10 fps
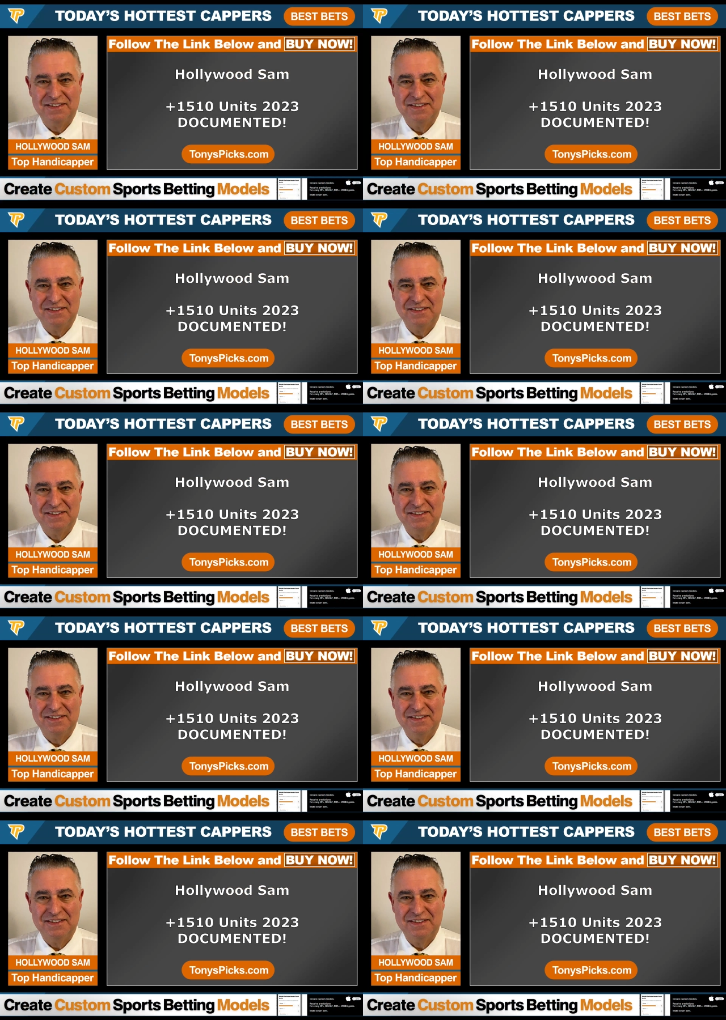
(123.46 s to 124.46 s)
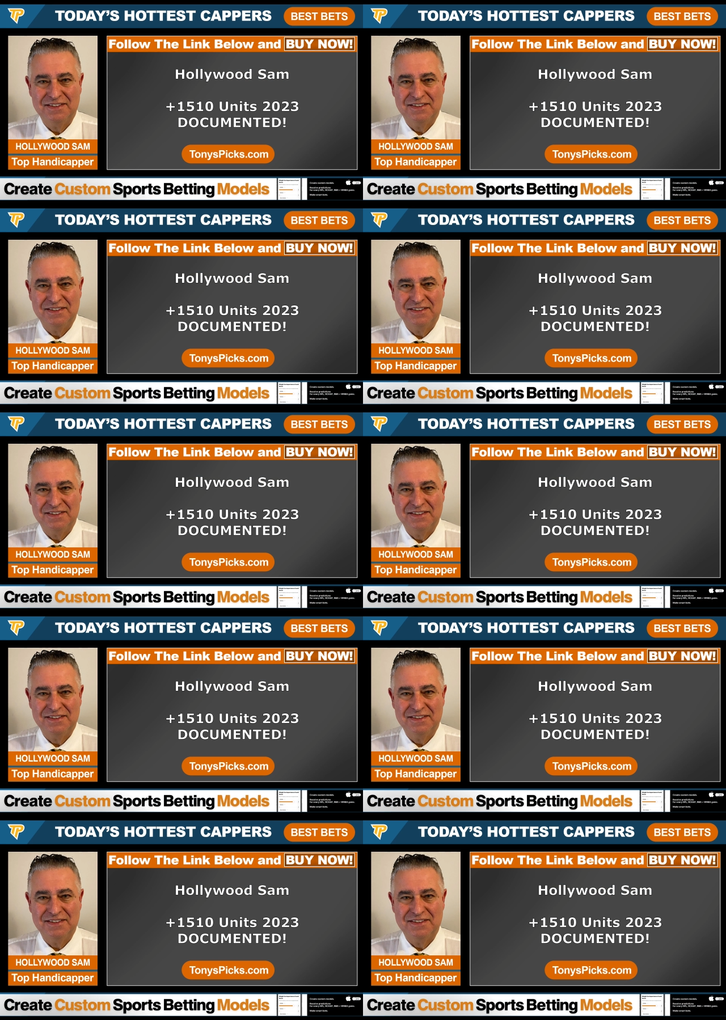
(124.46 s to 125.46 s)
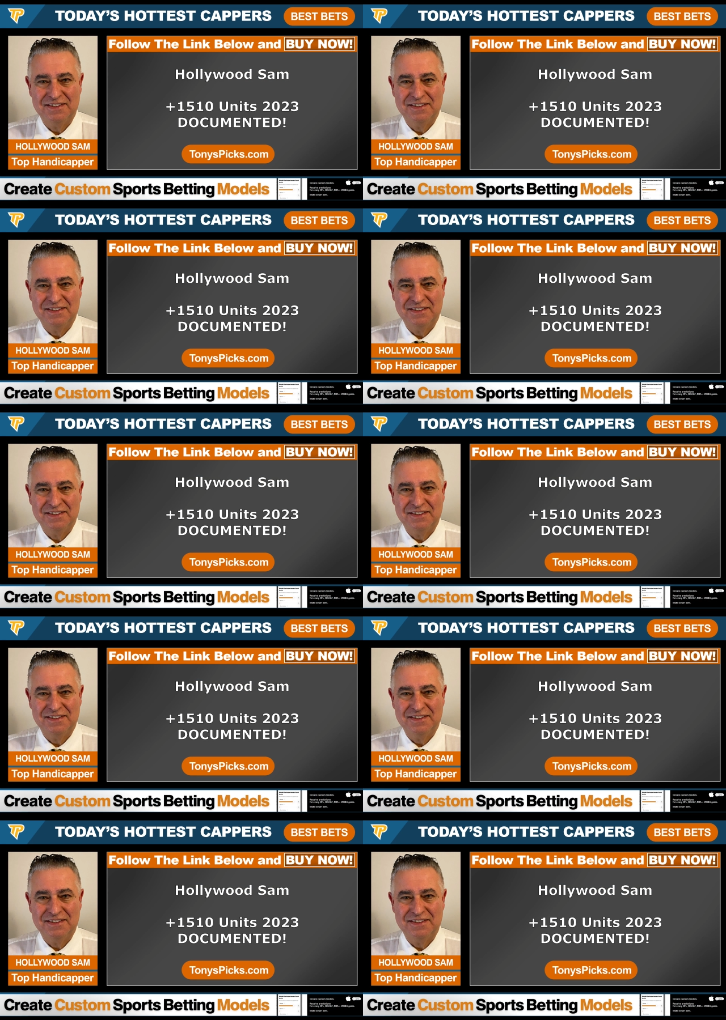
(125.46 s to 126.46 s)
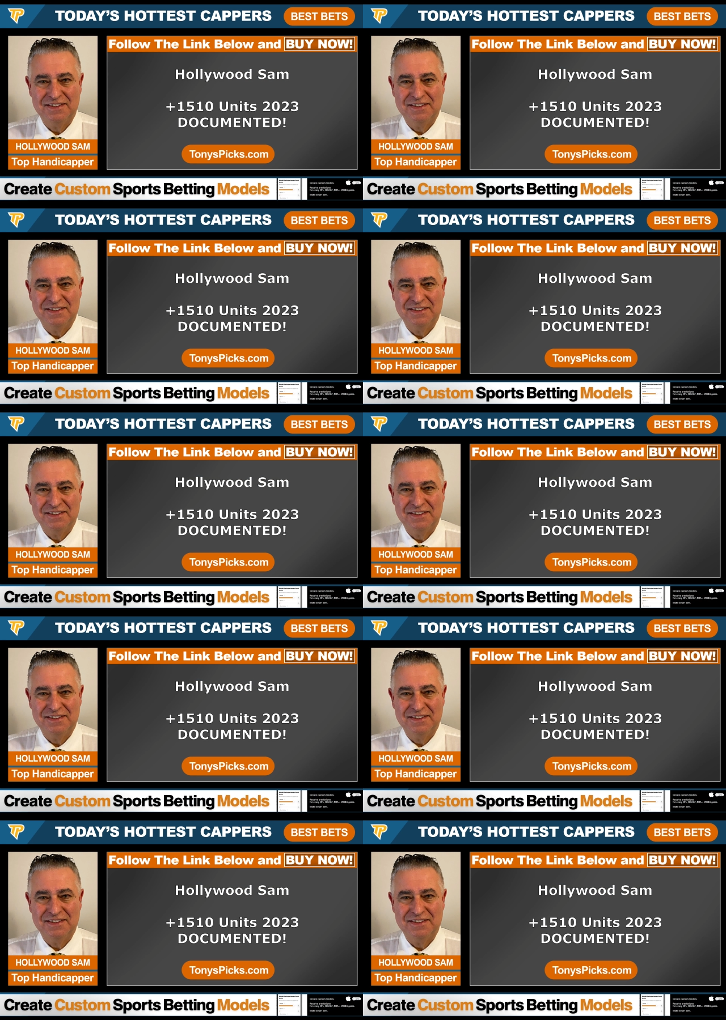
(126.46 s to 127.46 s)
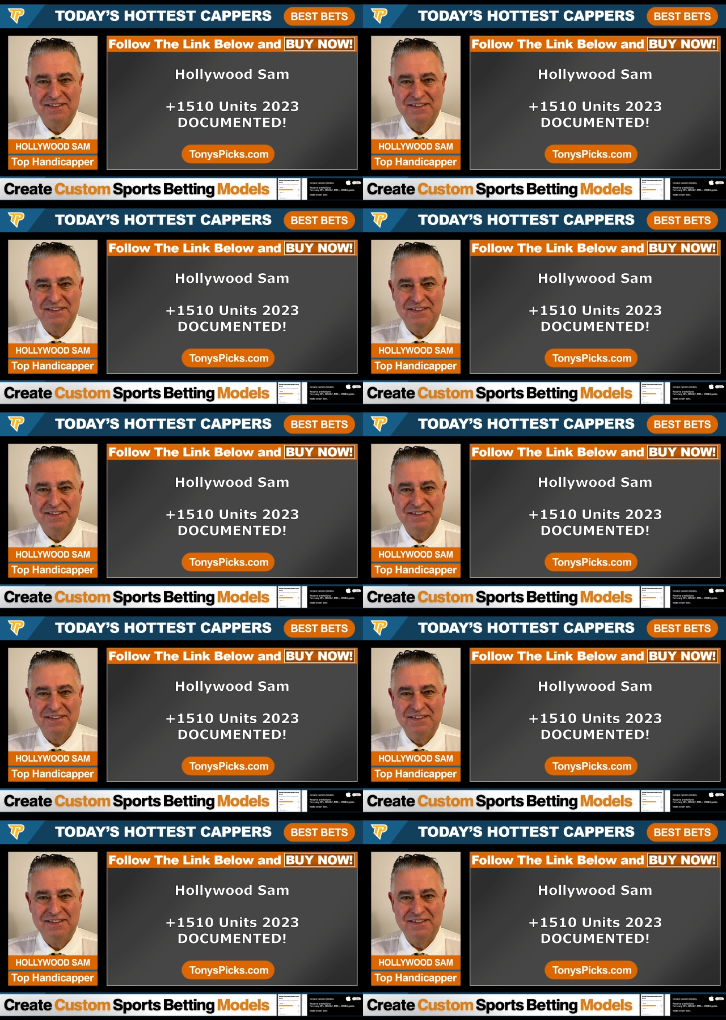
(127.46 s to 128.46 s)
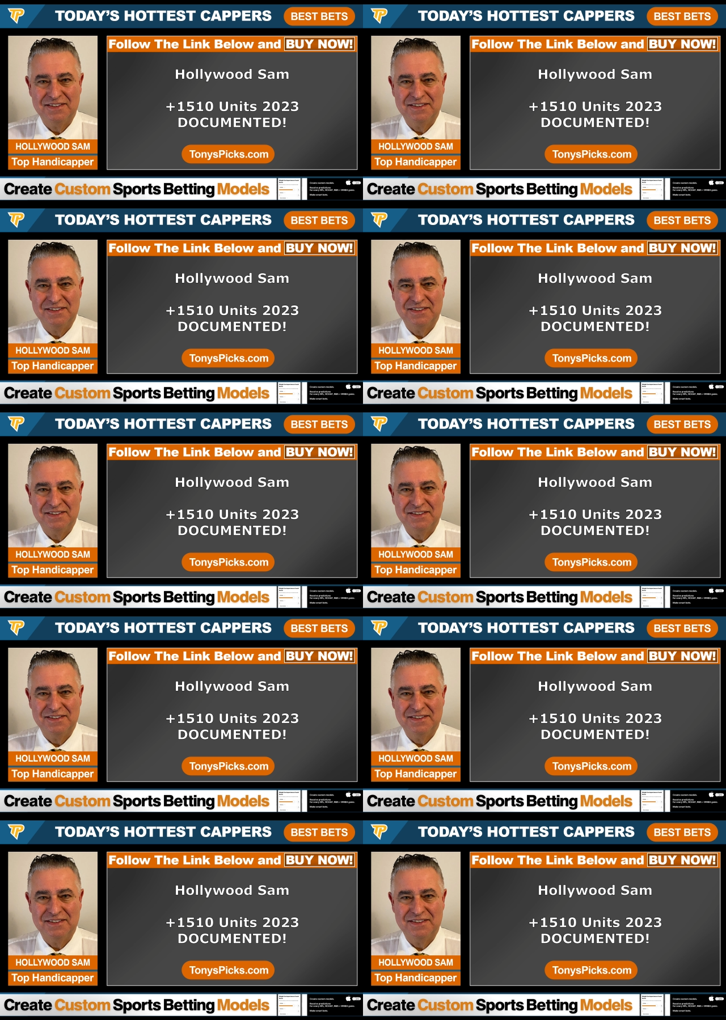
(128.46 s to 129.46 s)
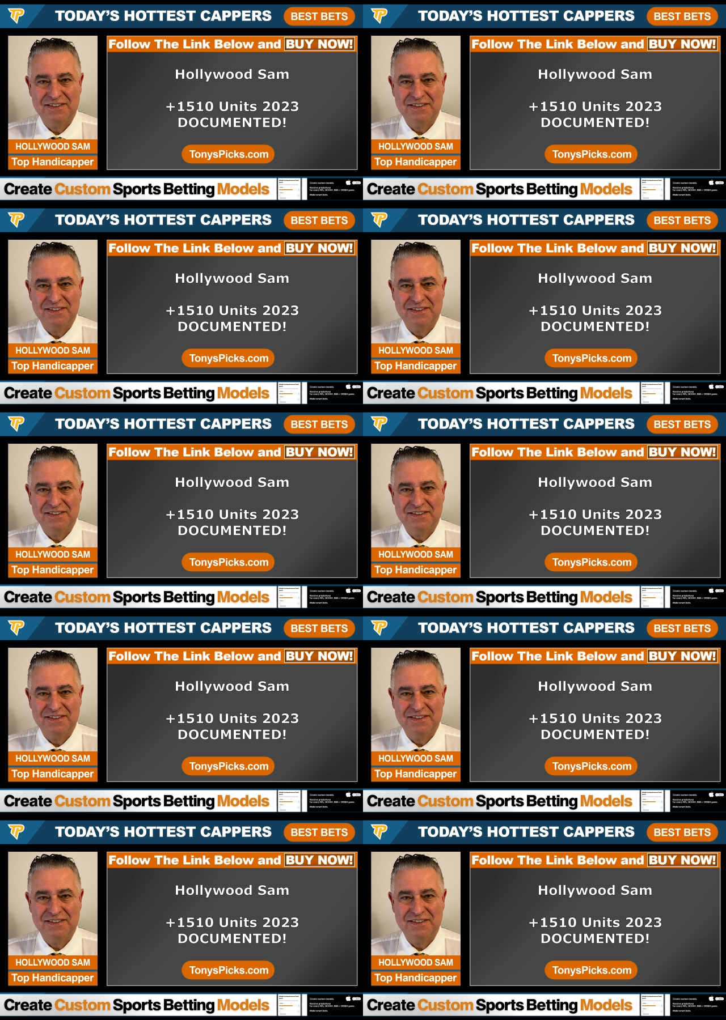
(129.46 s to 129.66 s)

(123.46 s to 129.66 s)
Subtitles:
[no speech]